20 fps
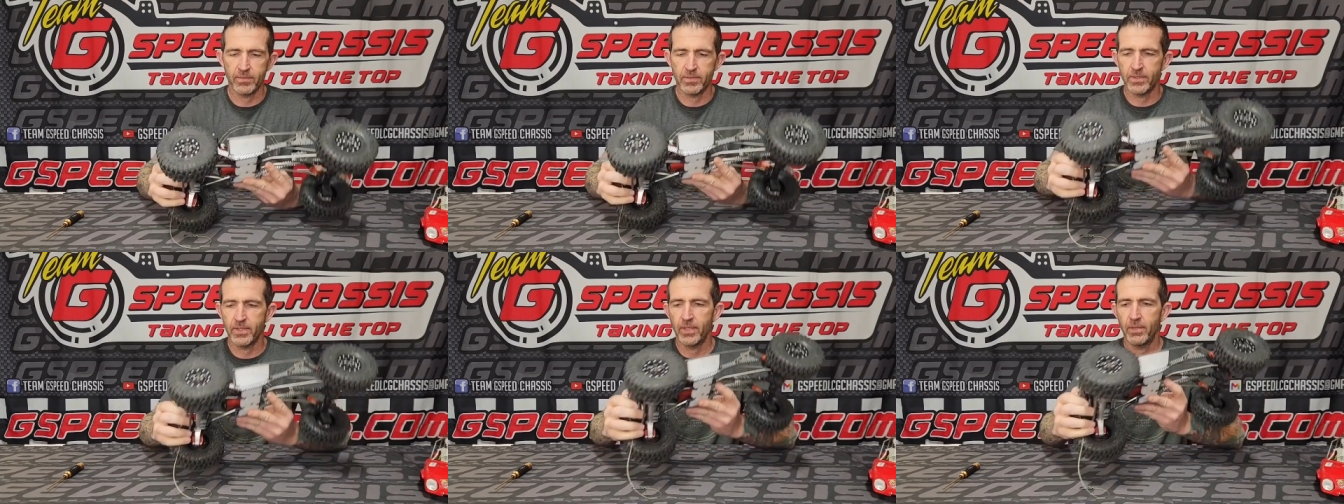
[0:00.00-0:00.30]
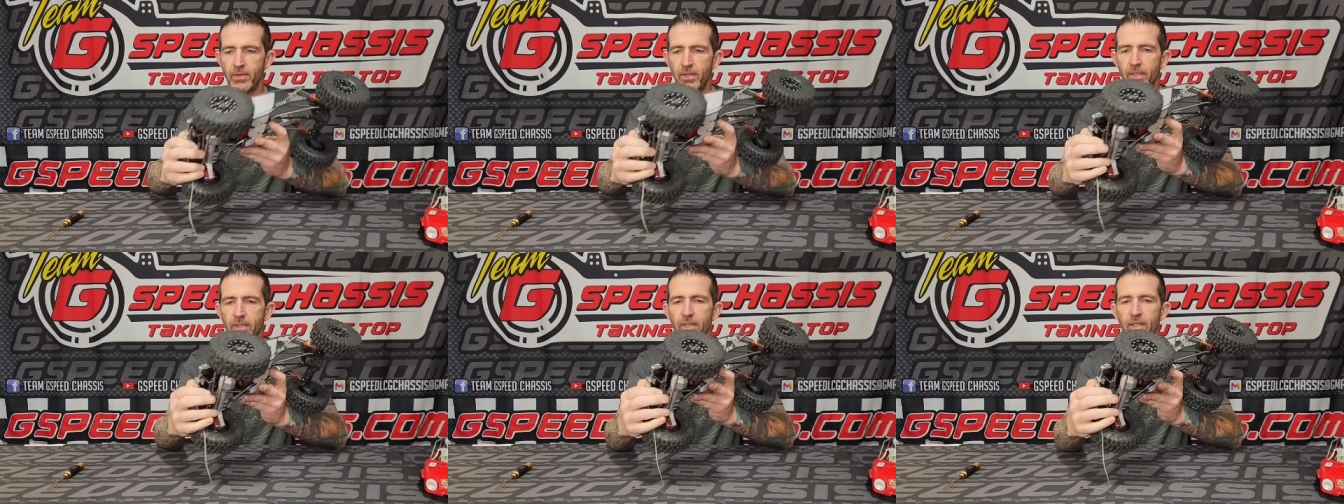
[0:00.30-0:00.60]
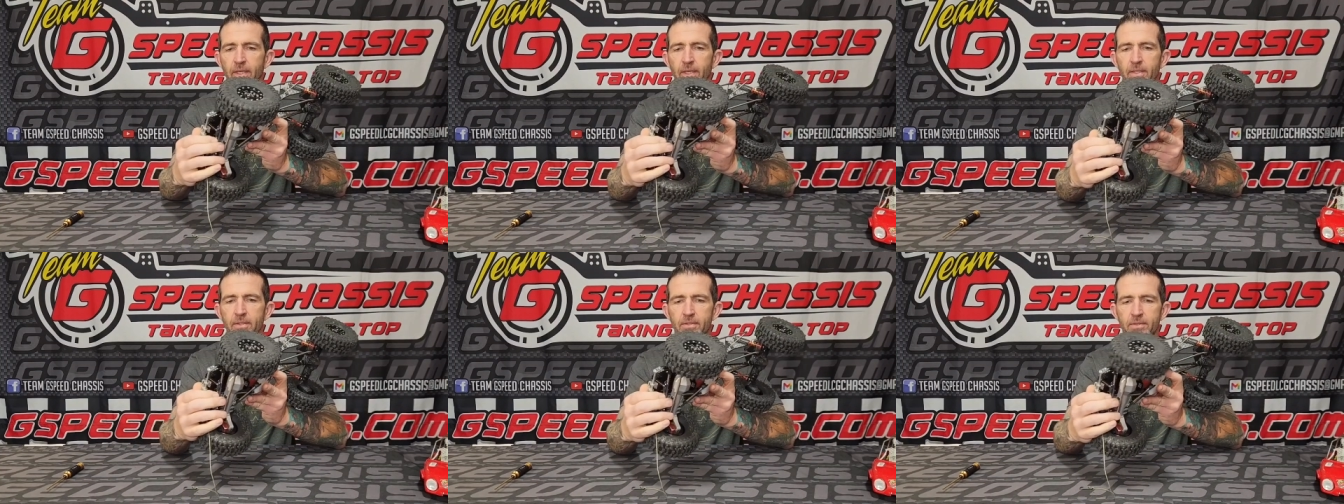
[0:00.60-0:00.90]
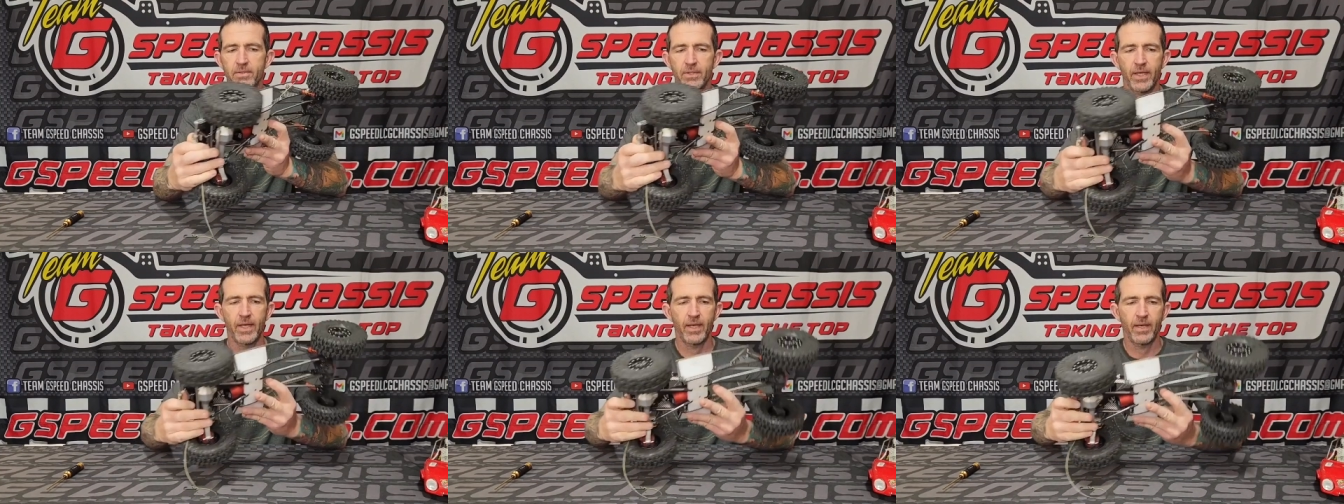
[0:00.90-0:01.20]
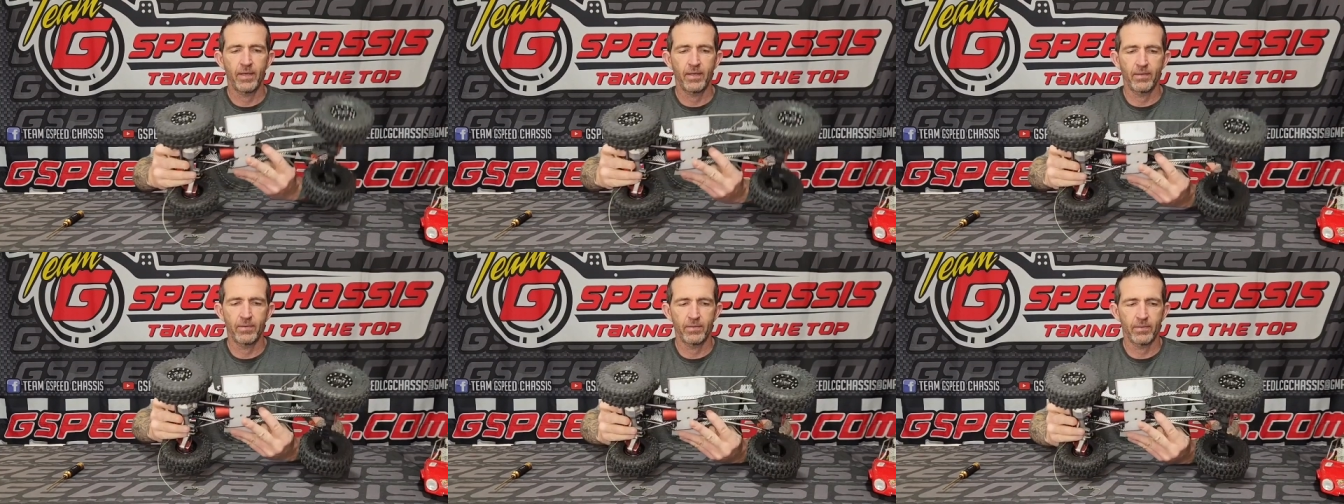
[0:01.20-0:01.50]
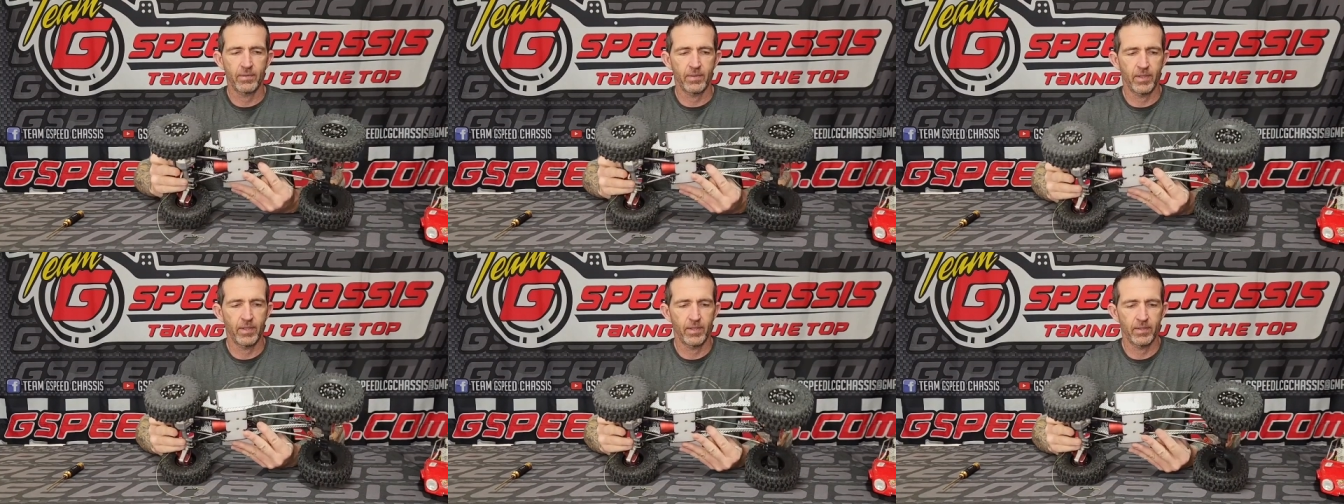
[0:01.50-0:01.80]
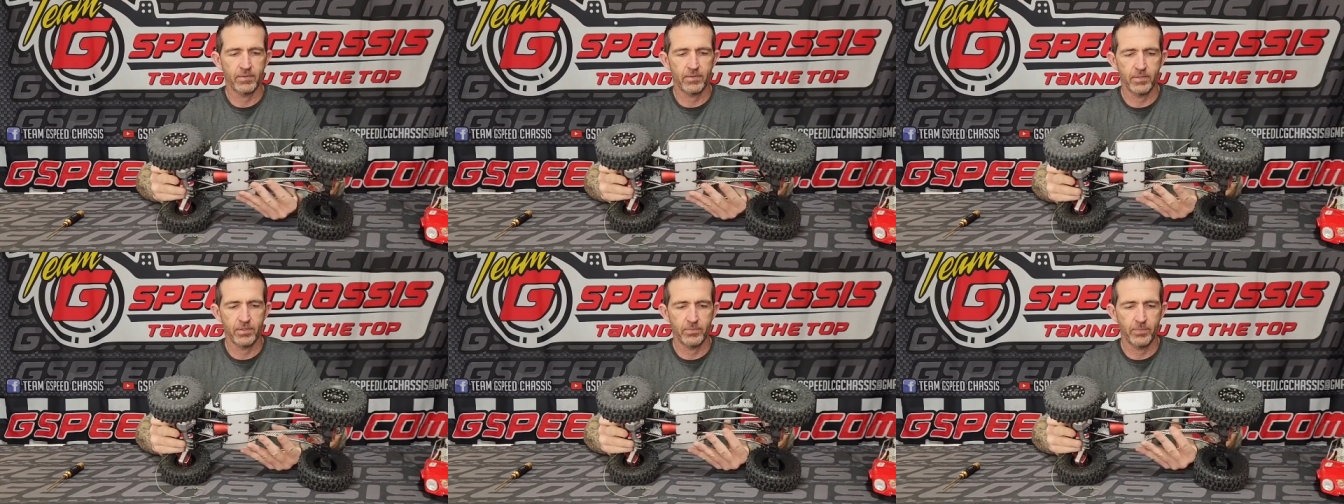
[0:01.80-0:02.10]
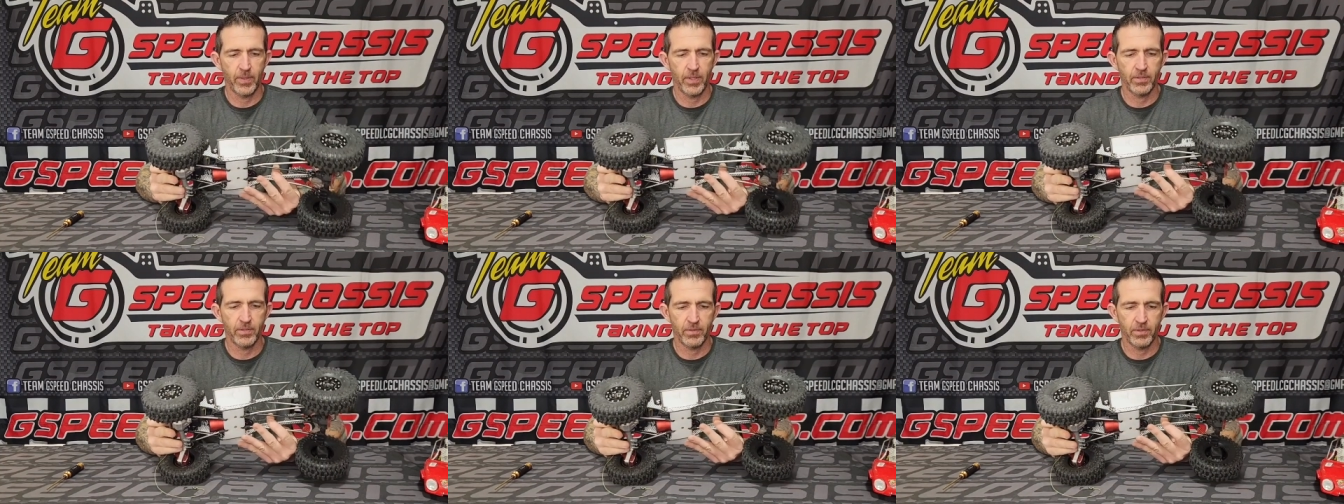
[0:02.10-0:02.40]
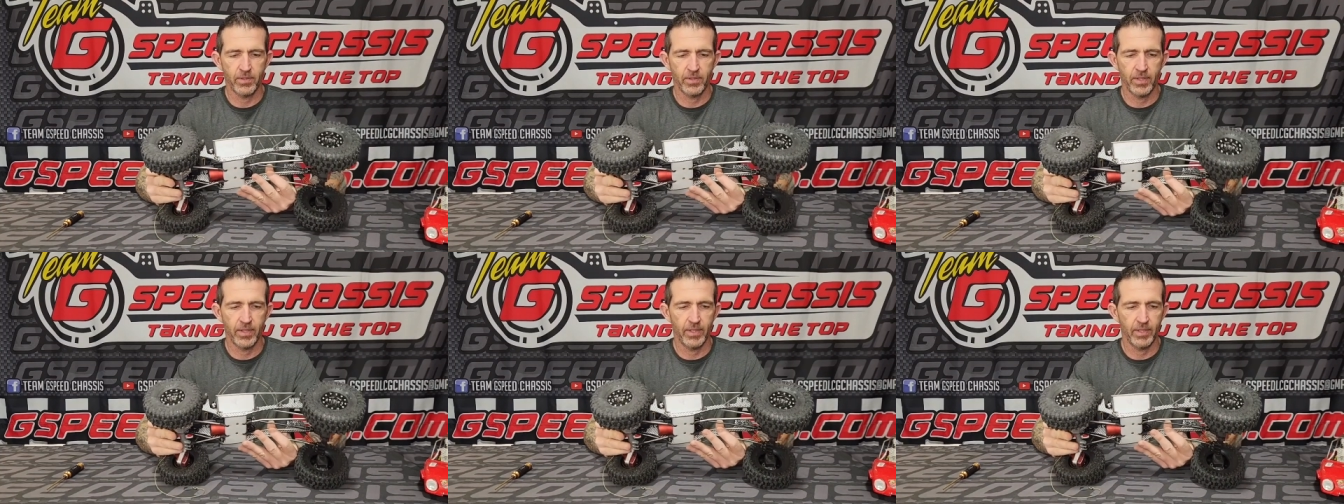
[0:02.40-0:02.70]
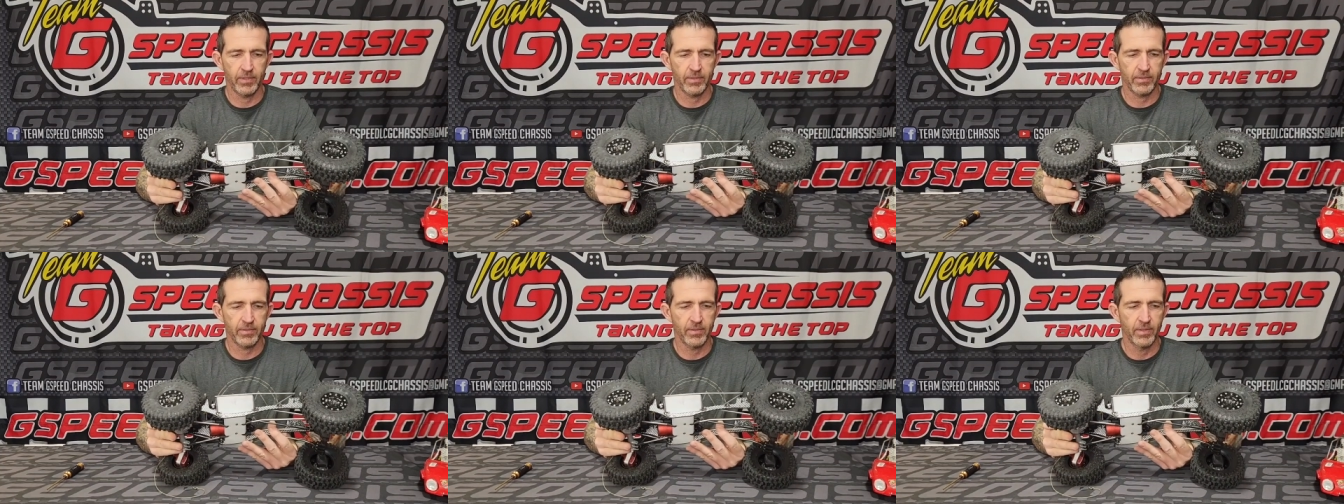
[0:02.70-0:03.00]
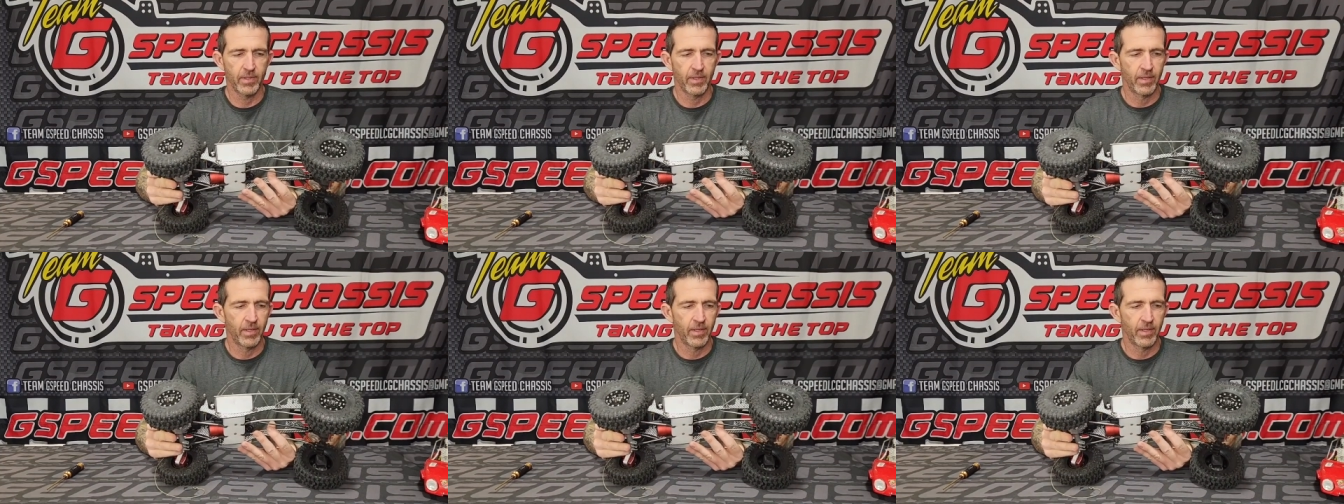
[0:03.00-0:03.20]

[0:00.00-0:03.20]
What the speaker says: steering links and suspension links.